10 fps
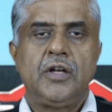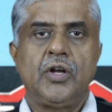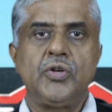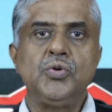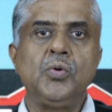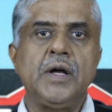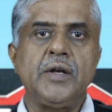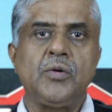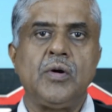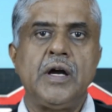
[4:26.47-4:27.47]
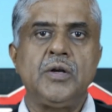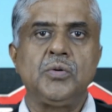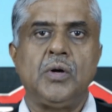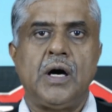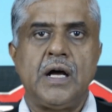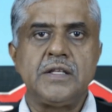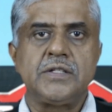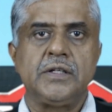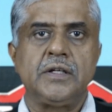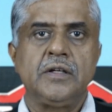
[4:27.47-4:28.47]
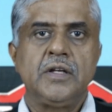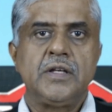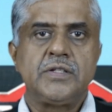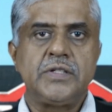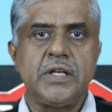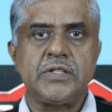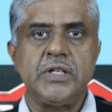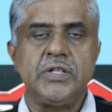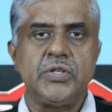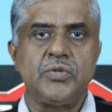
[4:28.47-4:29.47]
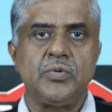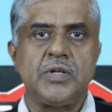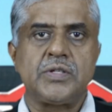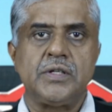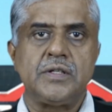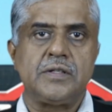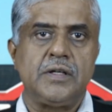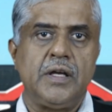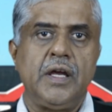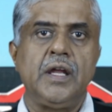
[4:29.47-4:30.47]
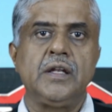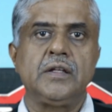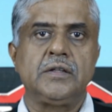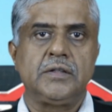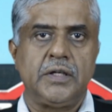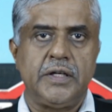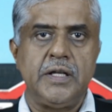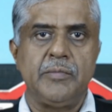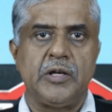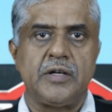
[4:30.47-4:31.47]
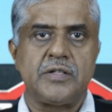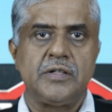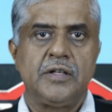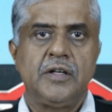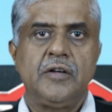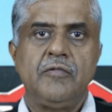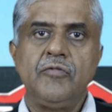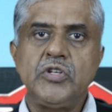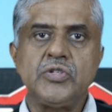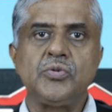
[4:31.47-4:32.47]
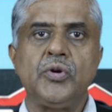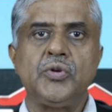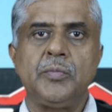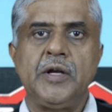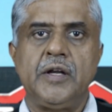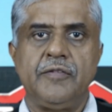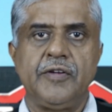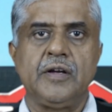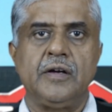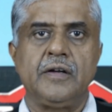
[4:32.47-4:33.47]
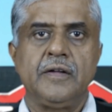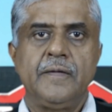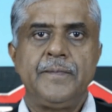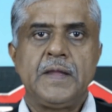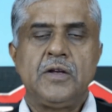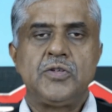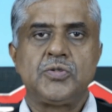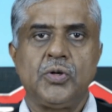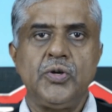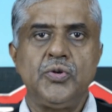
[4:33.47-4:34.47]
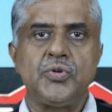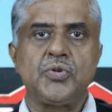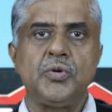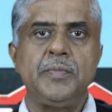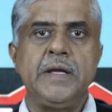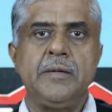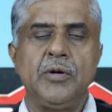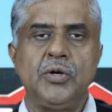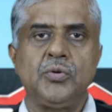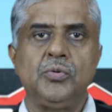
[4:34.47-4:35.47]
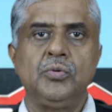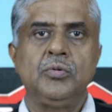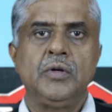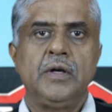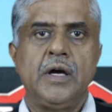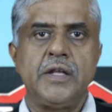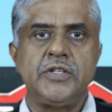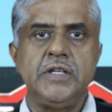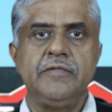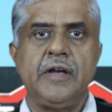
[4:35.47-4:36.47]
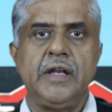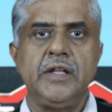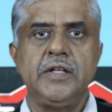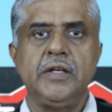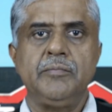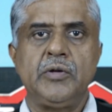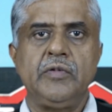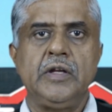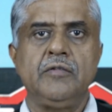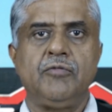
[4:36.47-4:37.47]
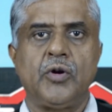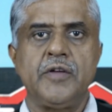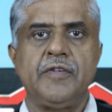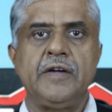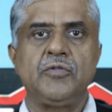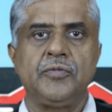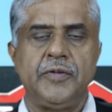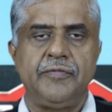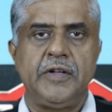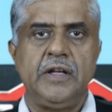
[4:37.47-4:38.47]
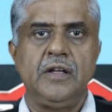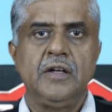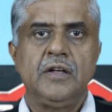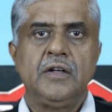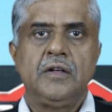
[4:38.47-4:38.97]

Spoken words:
Now you are required to answer 60 situations in 30 minutes, which is going to be difficult. So you should be able to achieve anything between 45 to 50